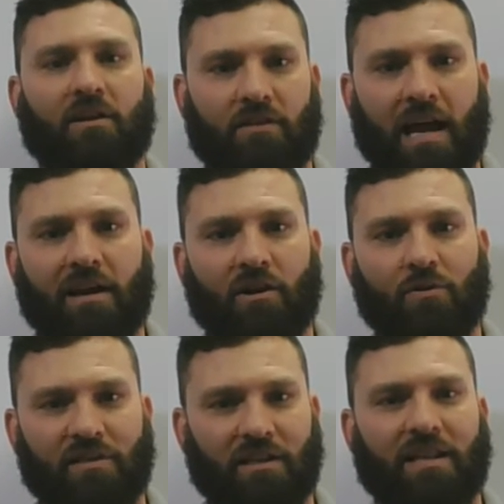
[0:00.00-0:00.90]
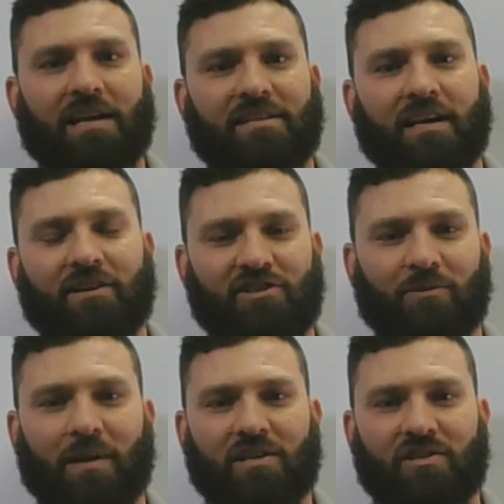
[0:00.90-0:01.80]
that goes into that second
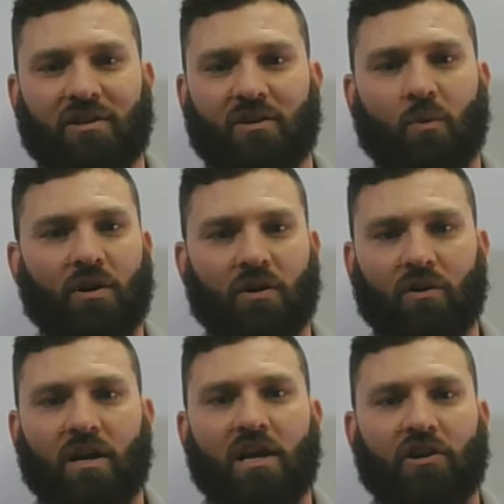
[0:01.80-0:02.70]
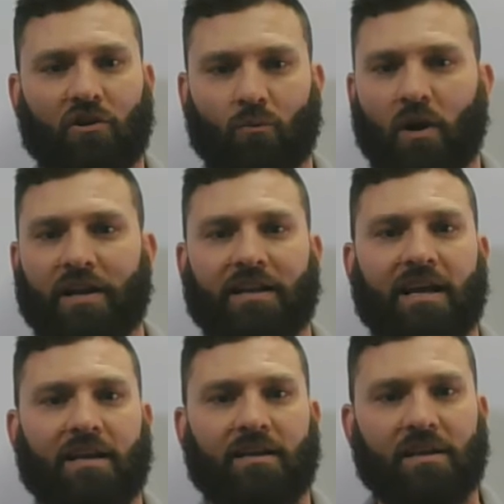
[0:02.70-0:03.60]
semester, to where you're running
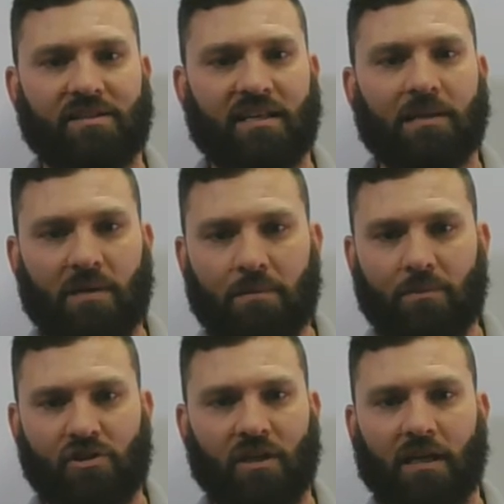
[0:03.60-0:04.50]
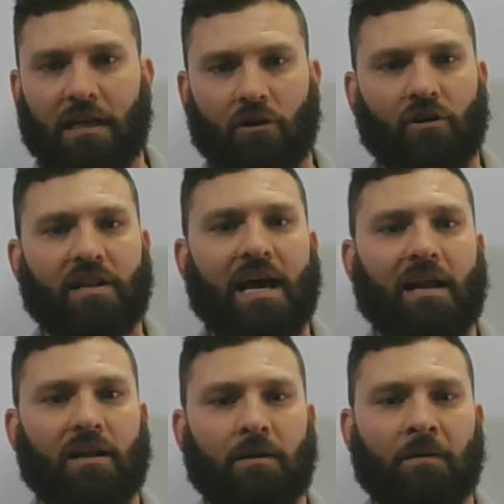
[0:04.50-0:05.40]
a CMM machine and learning how
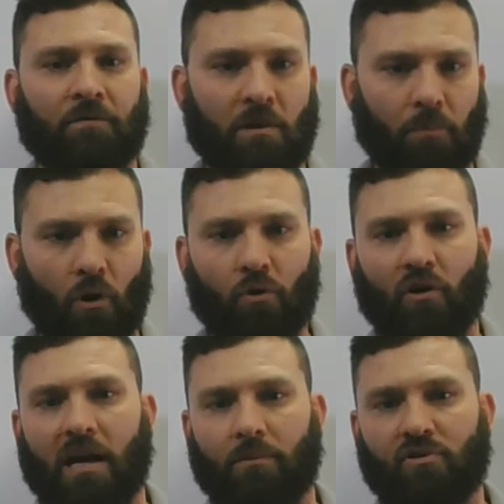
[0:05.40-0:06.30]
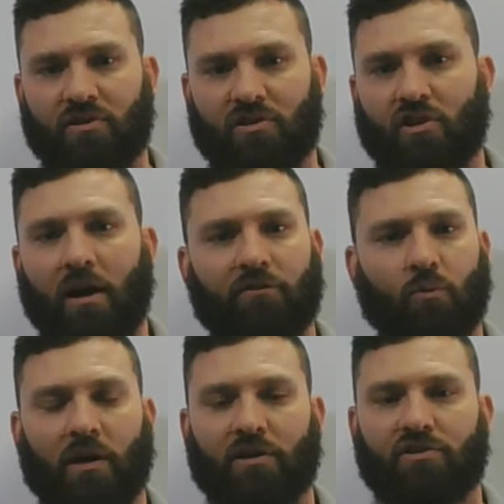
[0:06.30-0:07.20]
to program using the
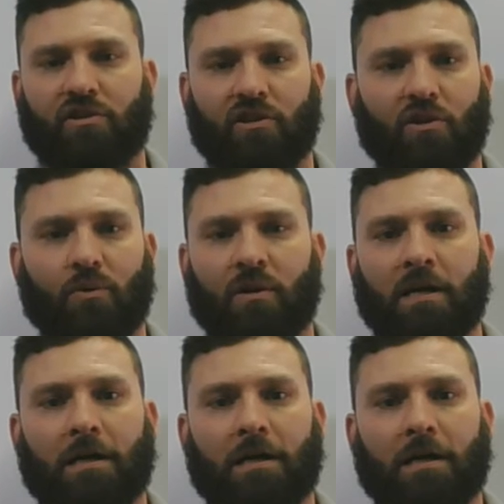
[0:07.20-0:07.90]
softwares to do